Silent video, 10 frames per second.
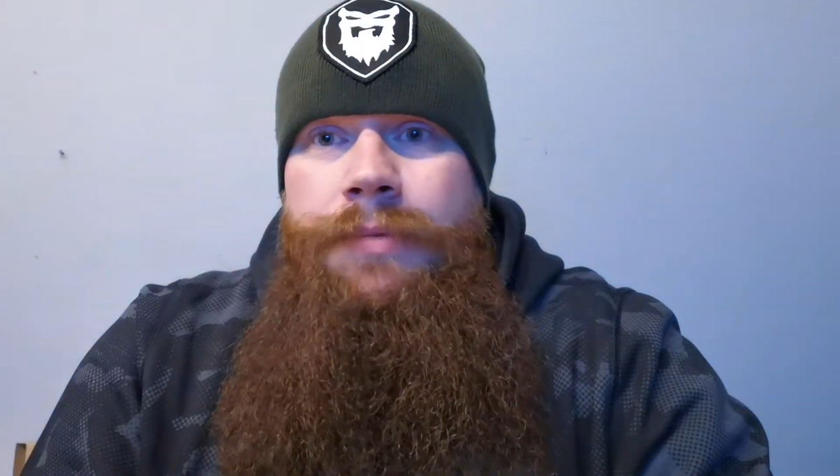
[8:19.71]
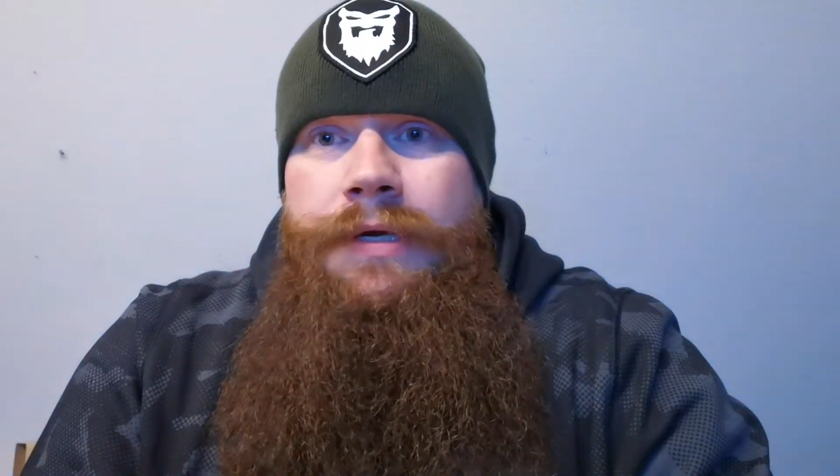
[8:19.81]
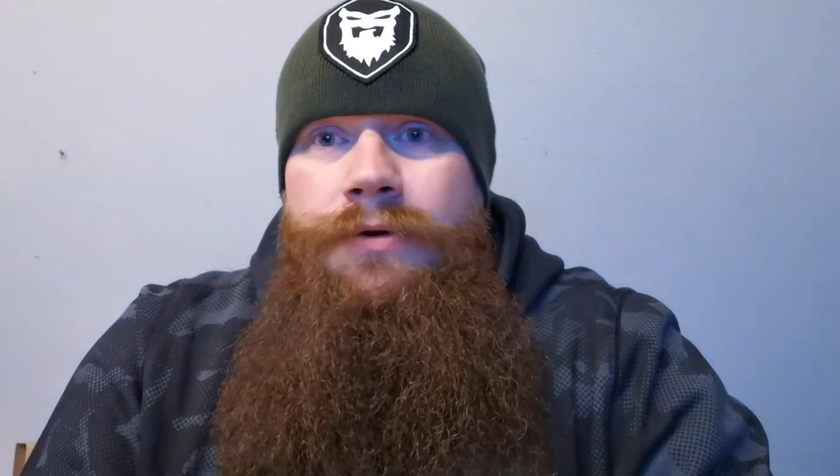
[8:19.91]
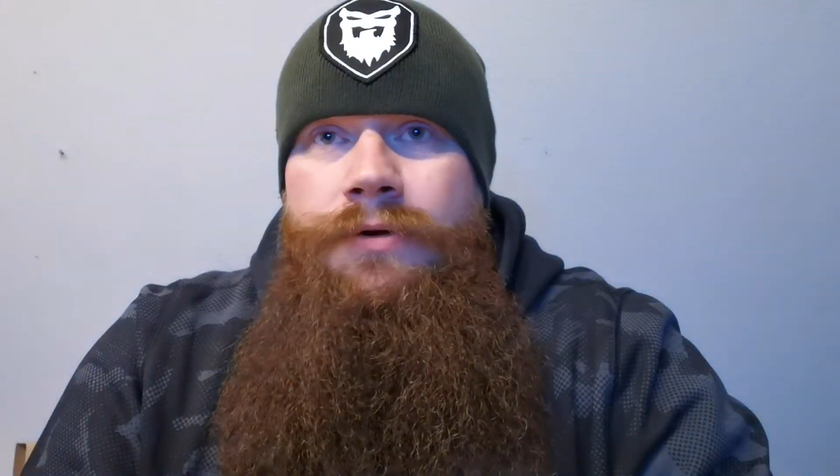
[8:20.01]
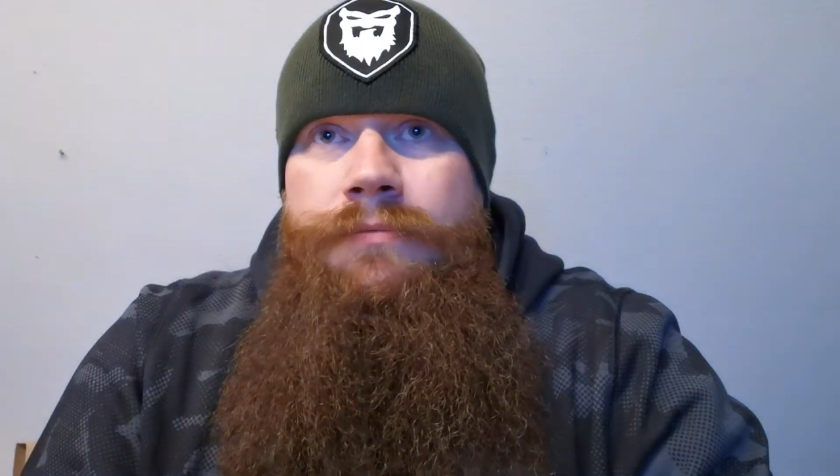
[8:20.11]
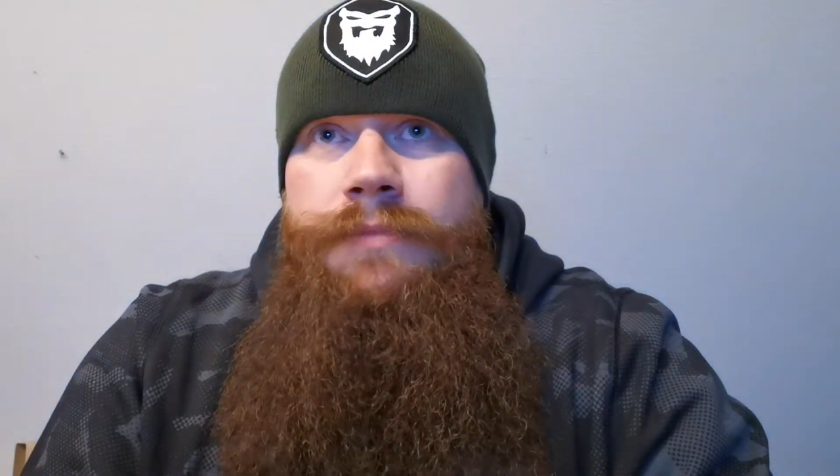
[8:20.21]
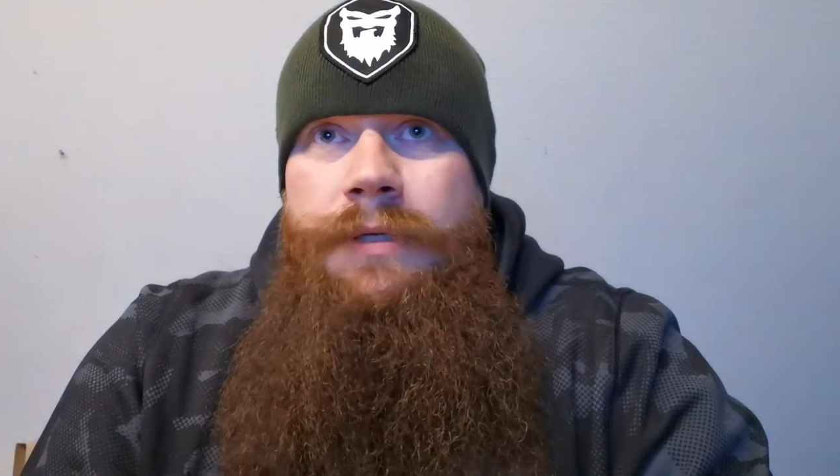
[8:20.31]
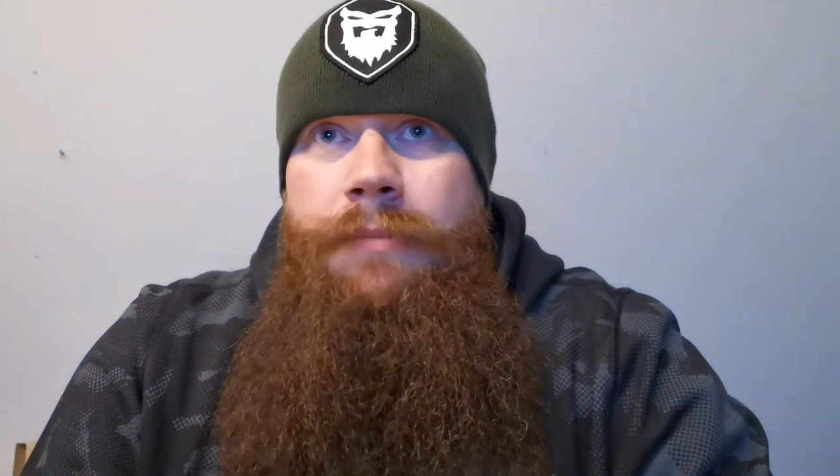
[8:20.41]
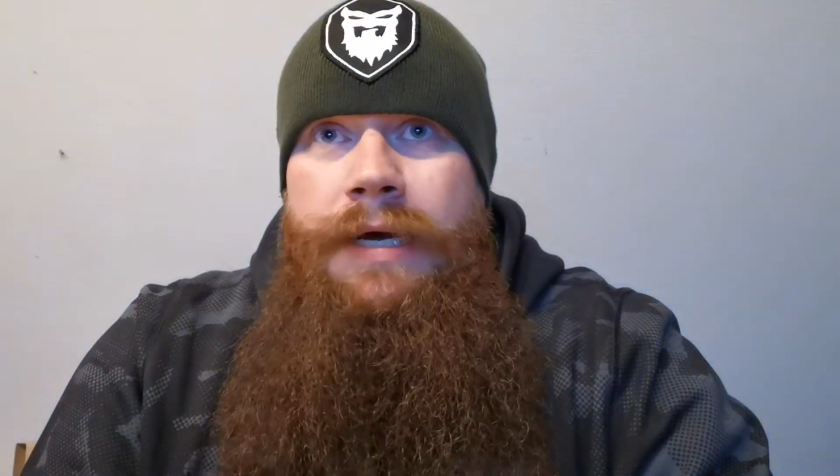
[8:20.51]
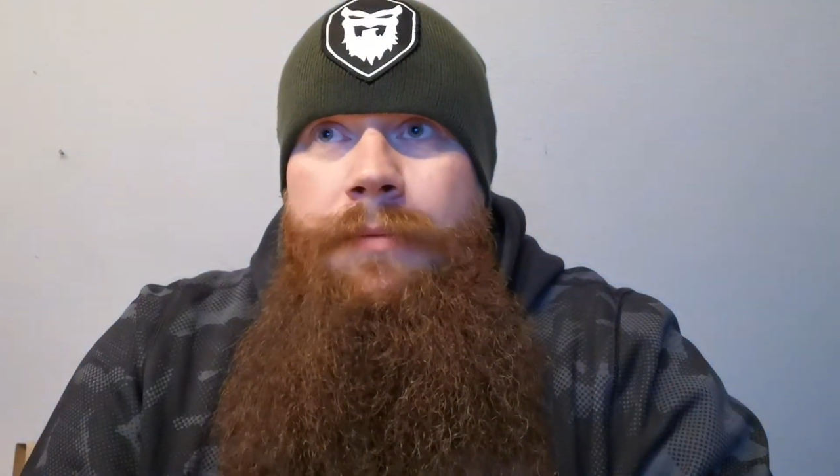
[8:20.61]
beer,
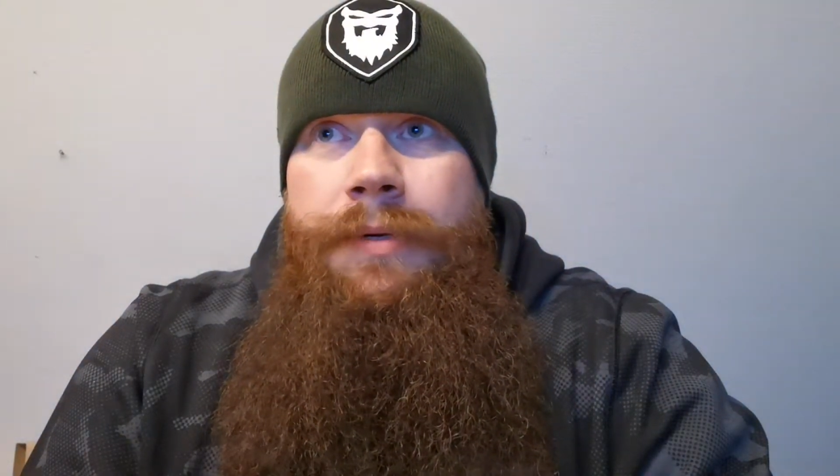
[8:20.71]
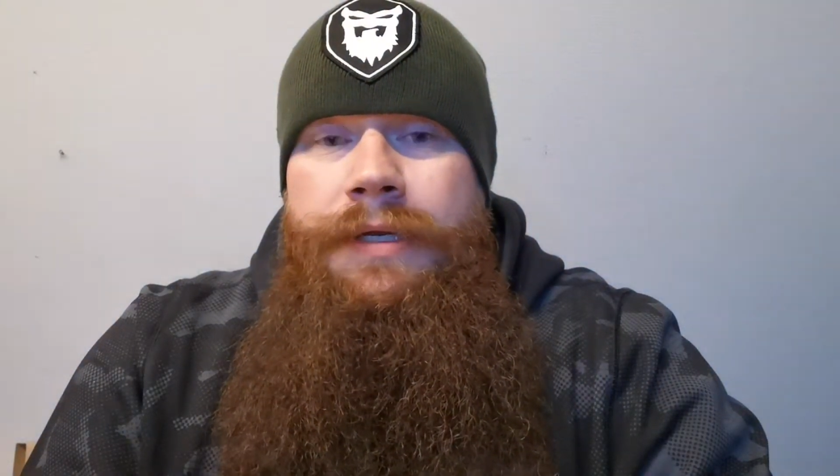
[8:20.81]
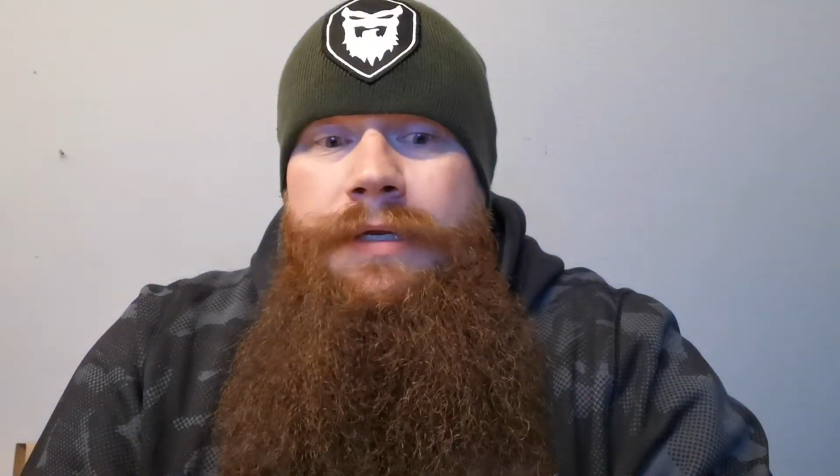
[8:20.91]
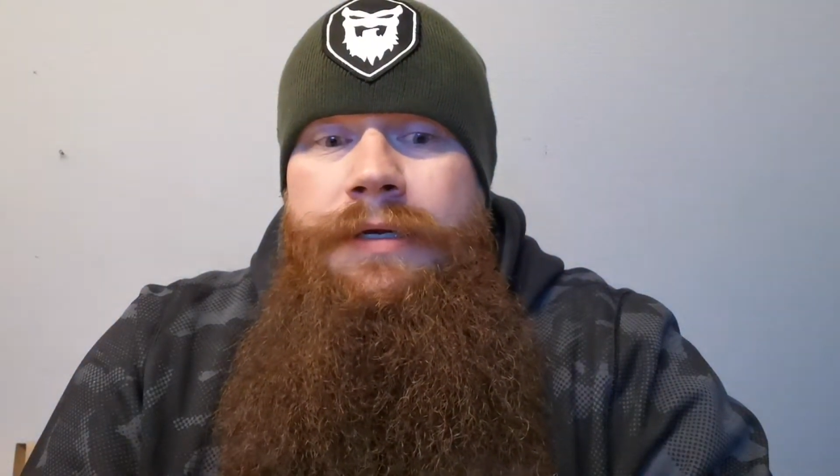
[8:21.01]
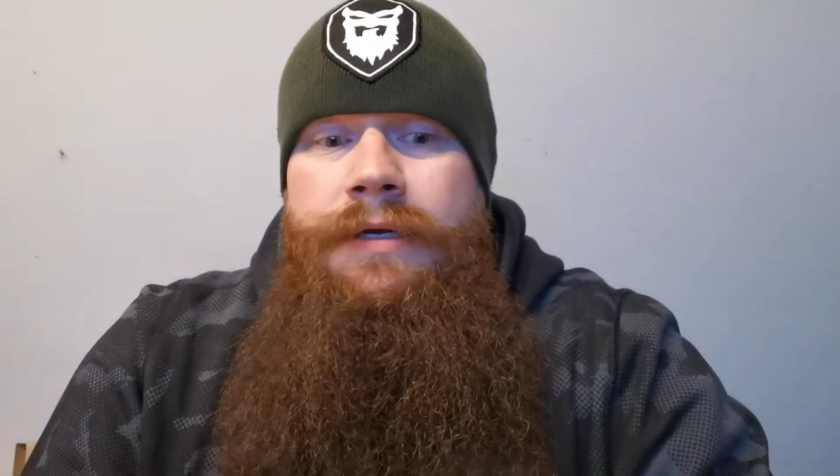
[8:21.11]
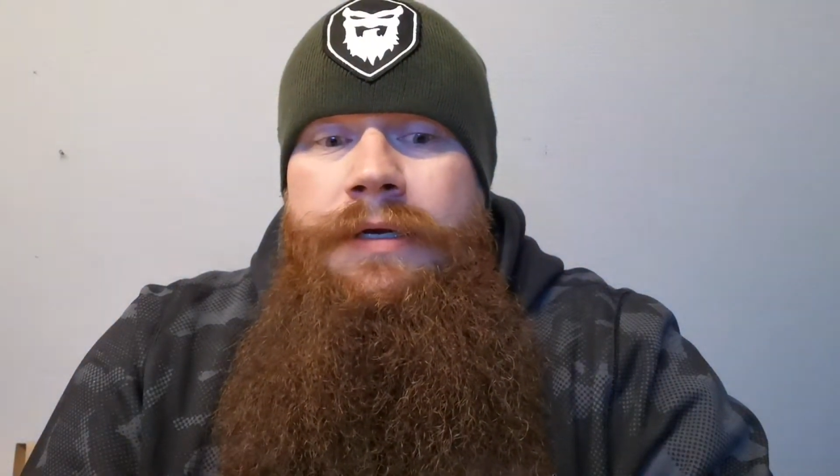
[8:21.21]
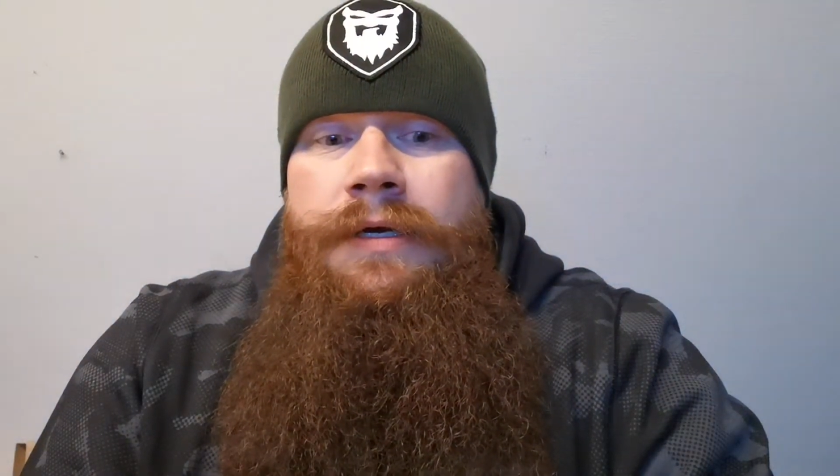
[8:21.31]
in my opinion.